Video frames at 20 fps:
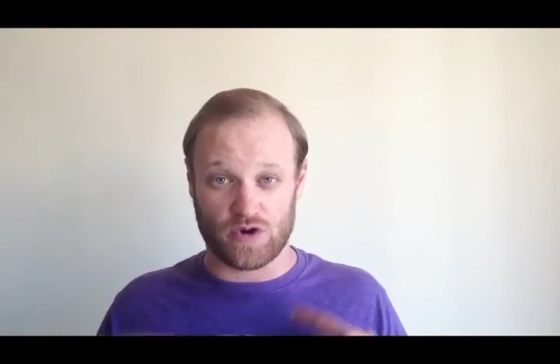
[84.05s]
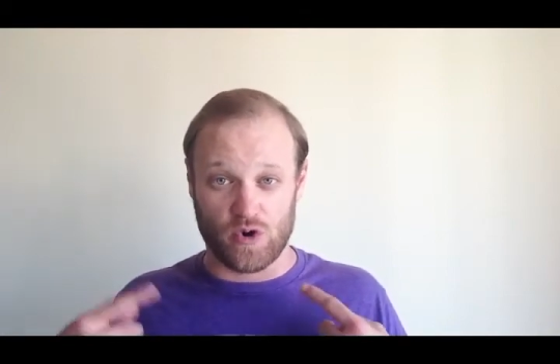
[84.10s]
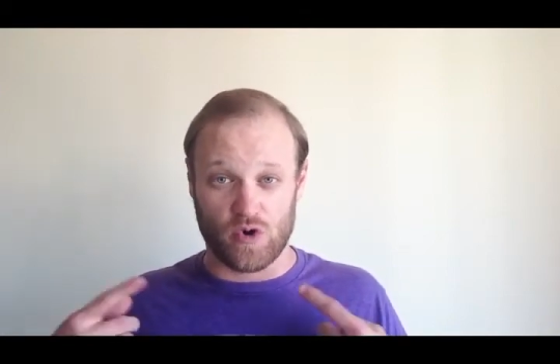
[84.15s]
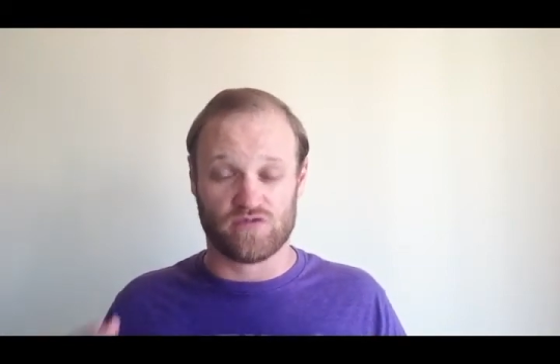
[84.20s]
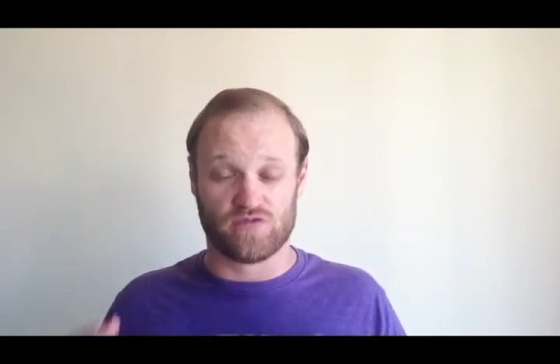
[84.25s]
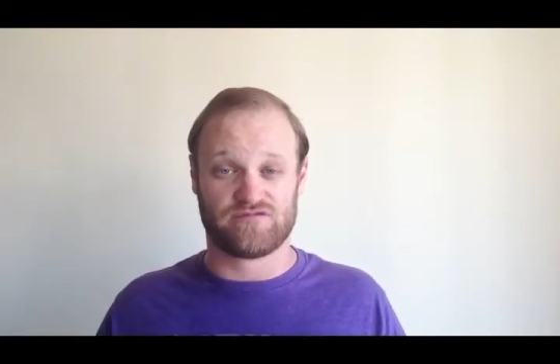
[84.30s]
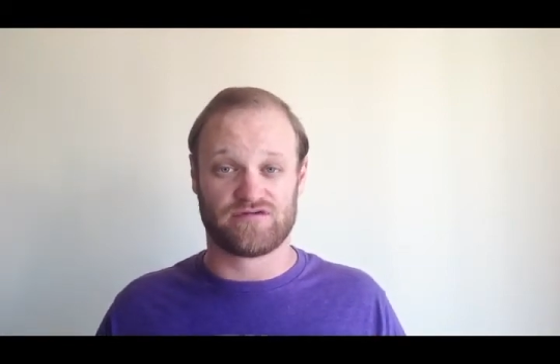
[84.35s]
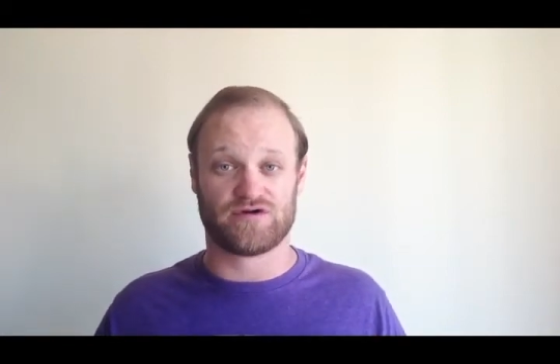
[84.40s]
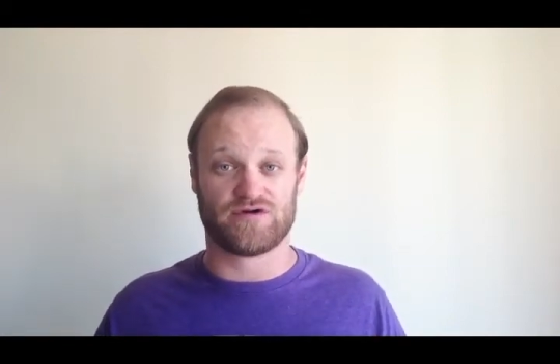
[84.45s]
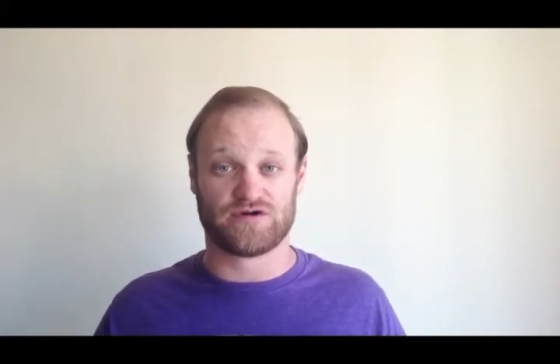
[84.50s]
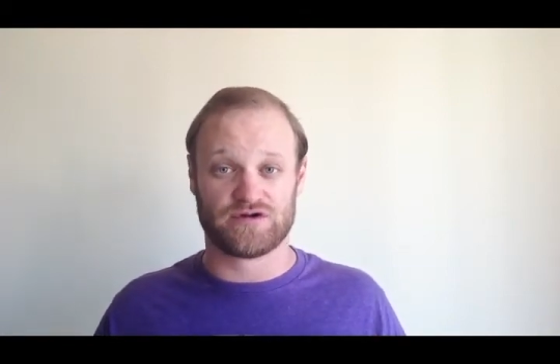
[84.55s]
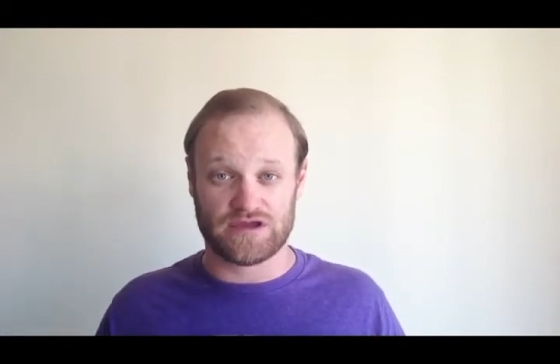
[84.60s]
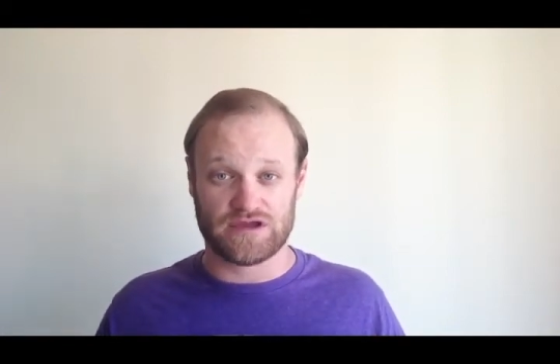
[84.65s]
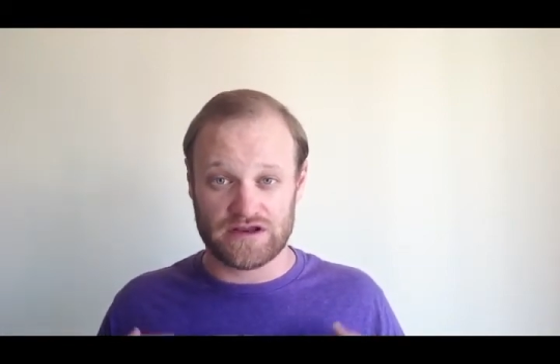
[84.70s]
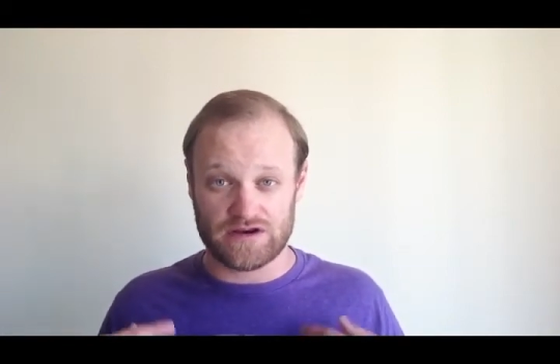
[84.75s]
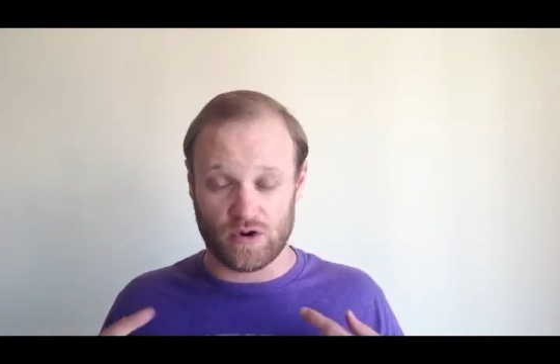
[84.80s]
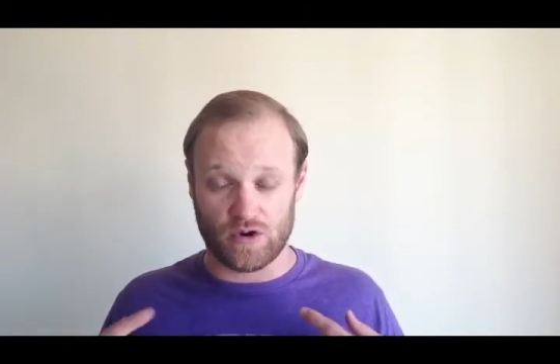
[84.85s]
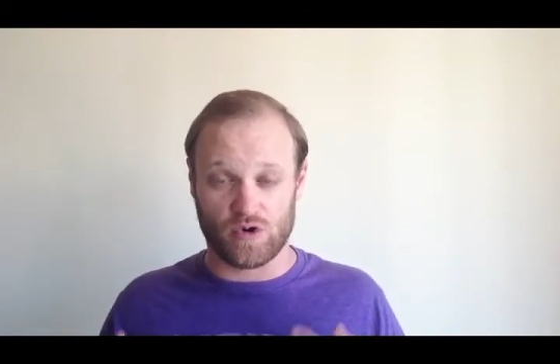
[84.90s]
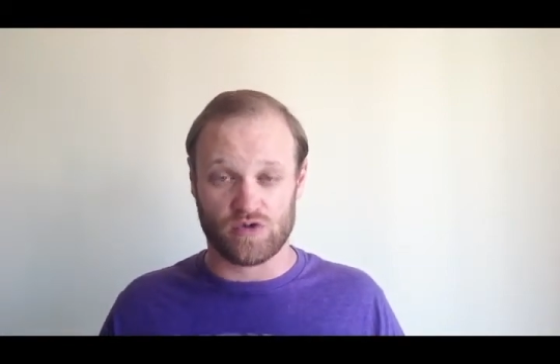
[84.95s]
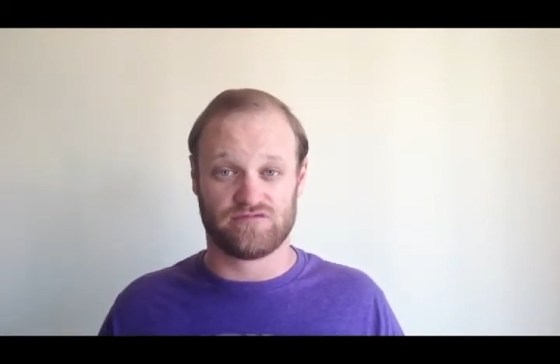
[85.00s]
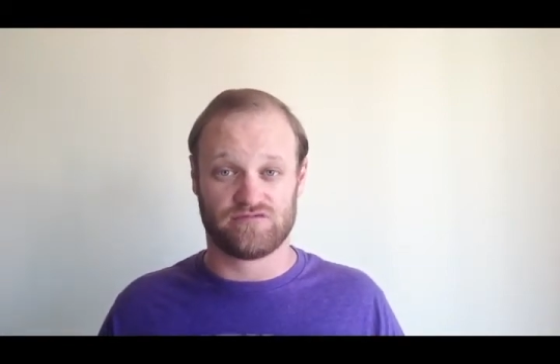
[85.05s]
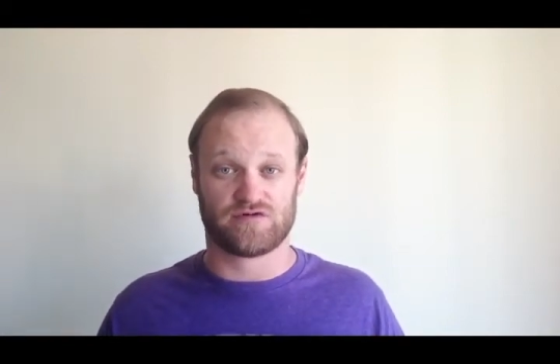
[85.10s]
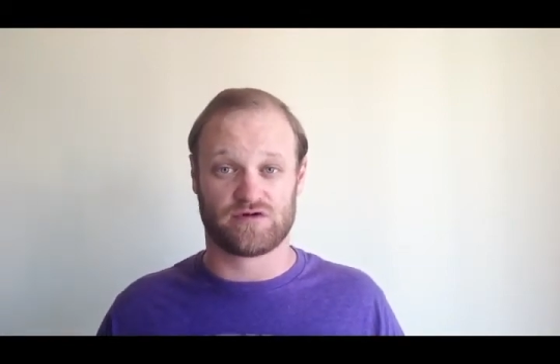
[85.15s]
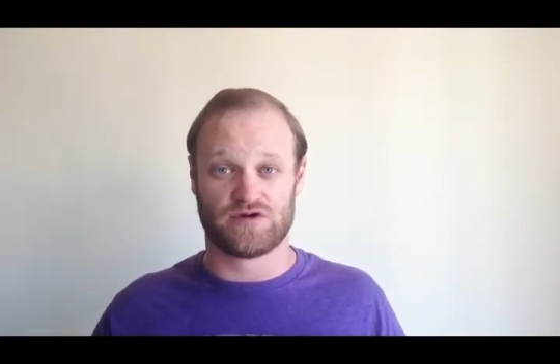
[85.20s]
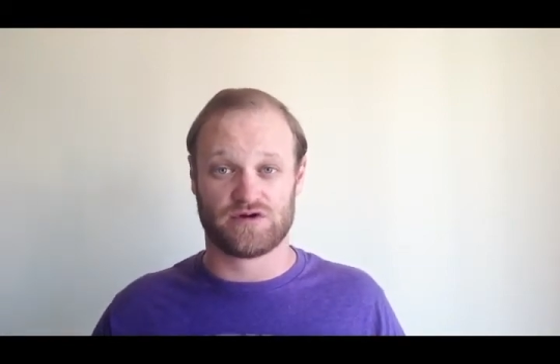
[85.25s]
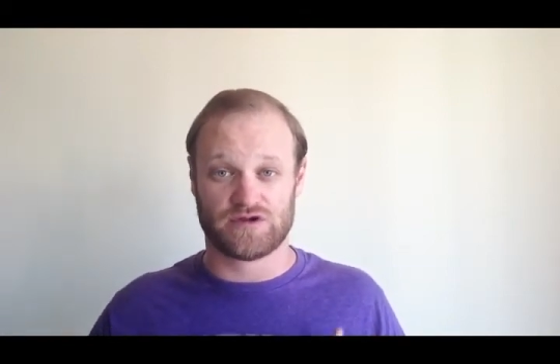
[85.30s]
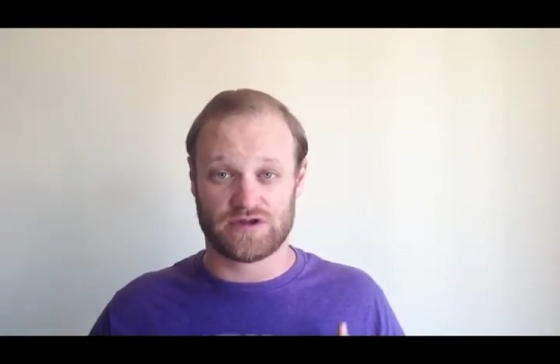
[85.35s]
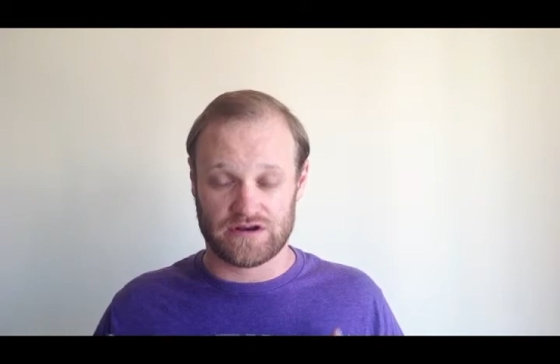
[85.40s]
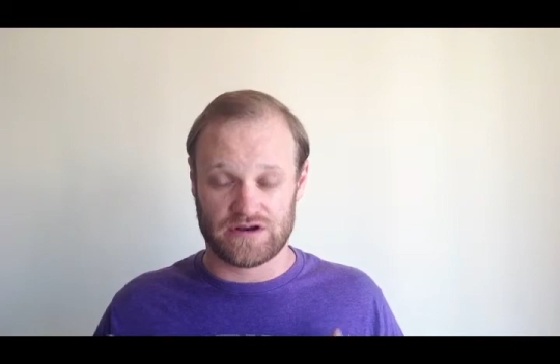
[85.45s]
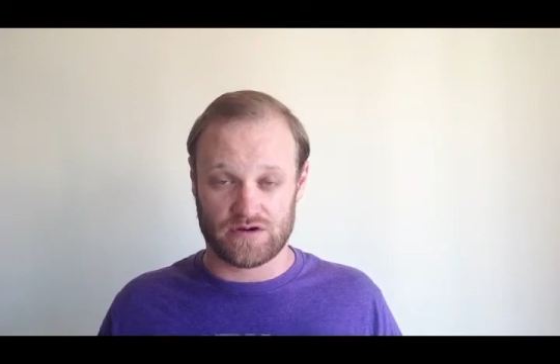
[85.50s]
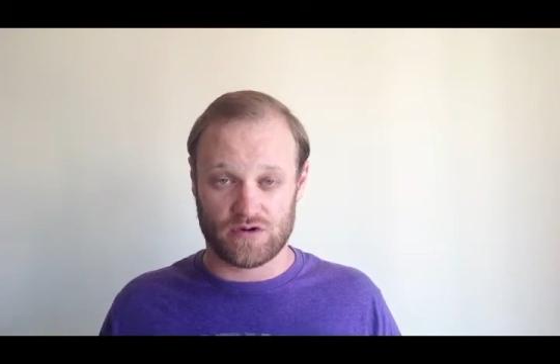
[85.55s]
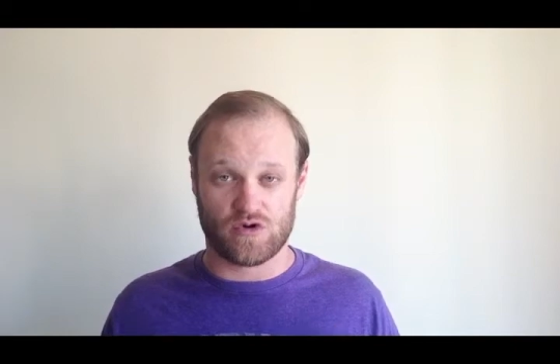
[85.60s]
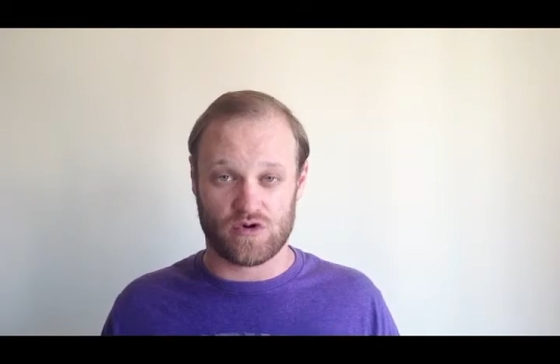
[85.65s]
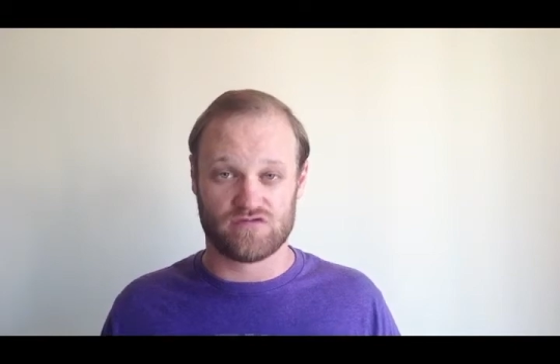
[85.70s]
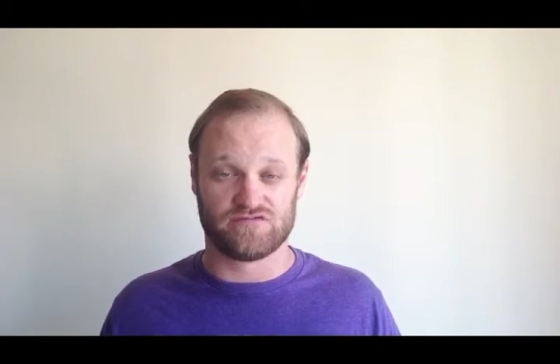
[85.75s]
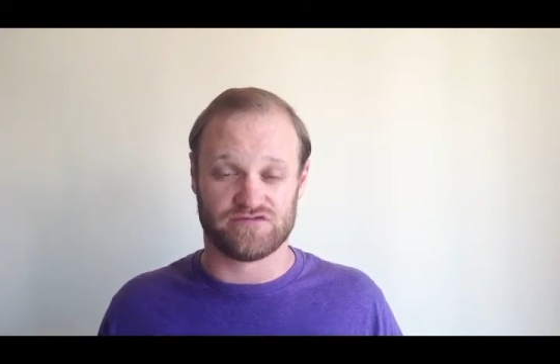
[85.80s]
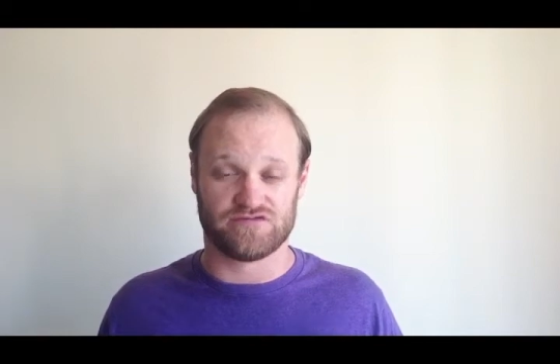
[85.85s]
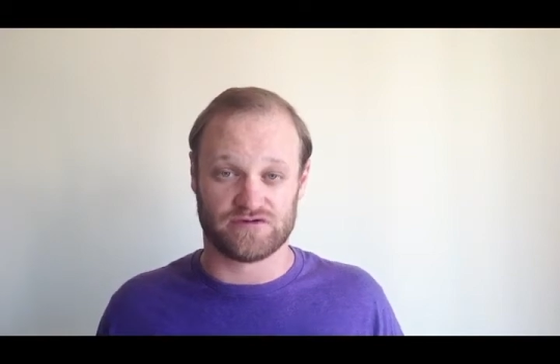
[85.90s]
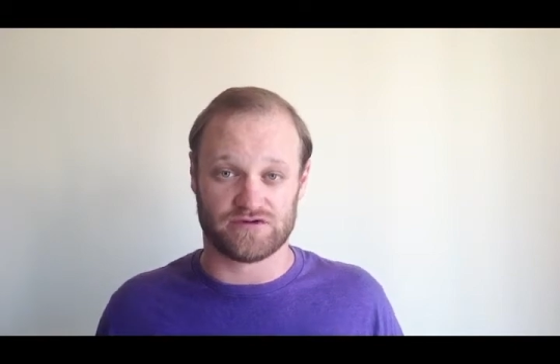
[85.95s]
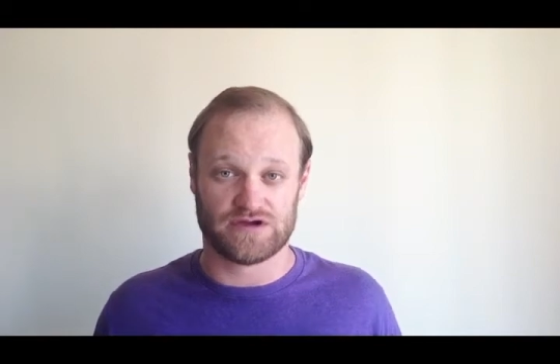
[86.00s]
over and over and
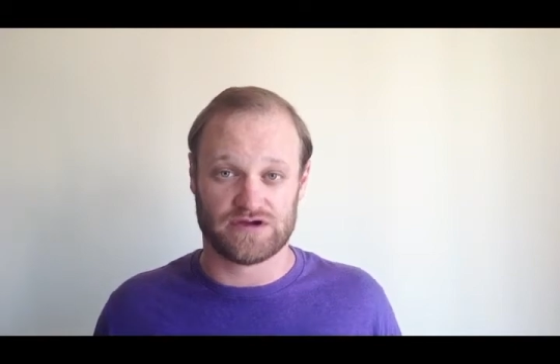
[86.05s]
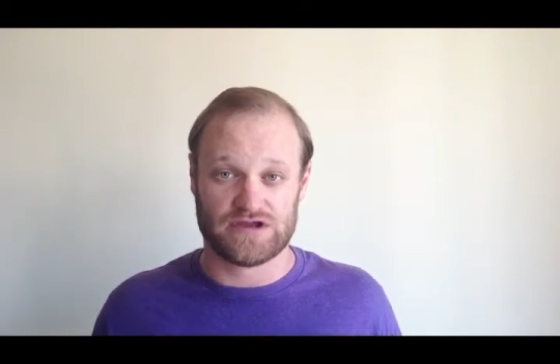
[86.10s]
over.